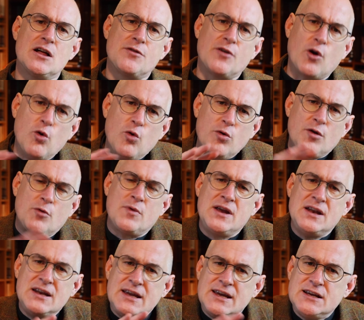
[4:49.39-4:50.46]
that all that we
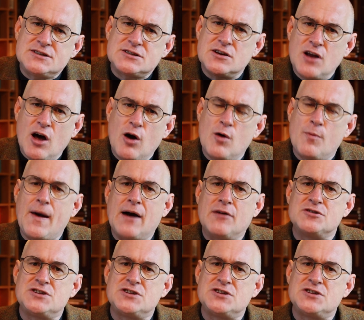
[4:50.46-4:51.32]
need to know about